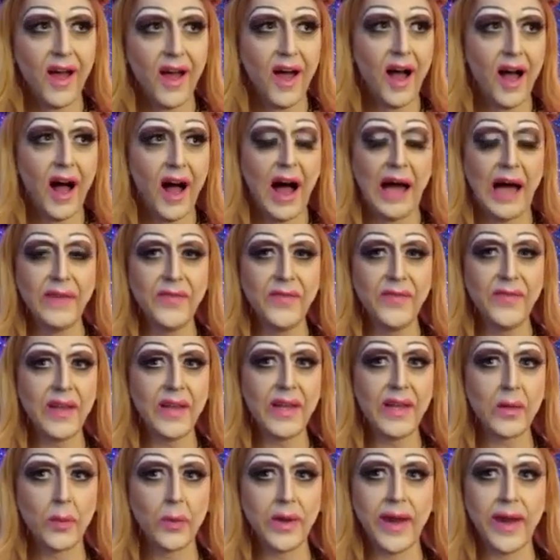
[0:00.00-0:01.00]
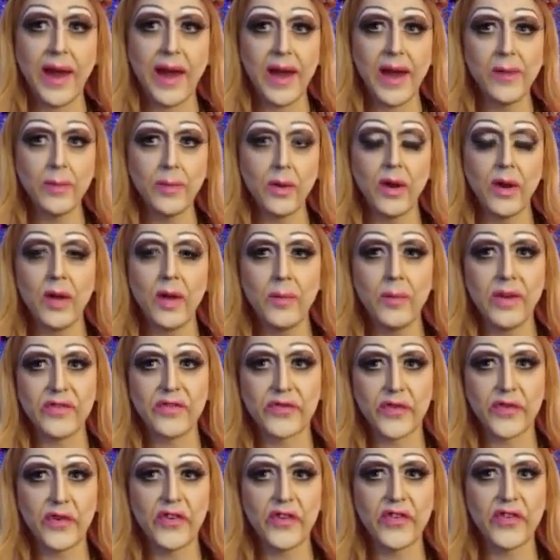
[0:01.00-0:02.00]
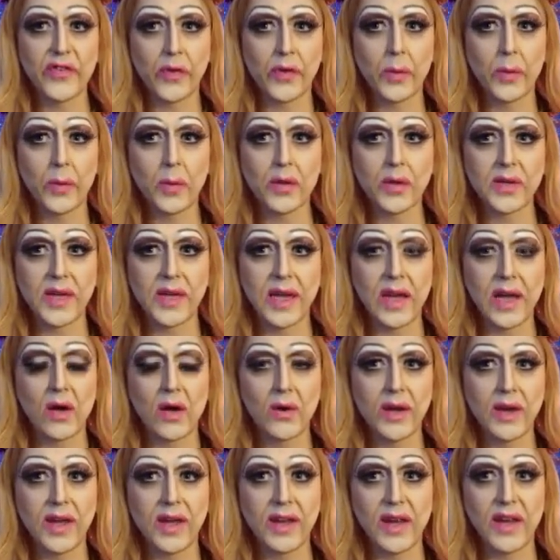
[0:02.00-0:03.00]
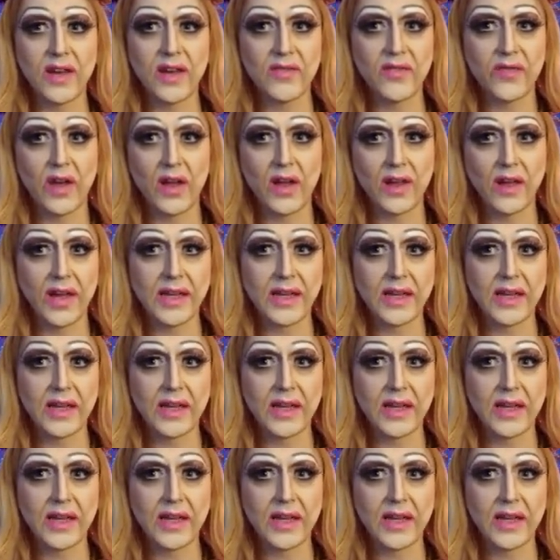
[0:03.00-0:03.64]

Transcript: I feel like when I put on my first formal gown and I felt like an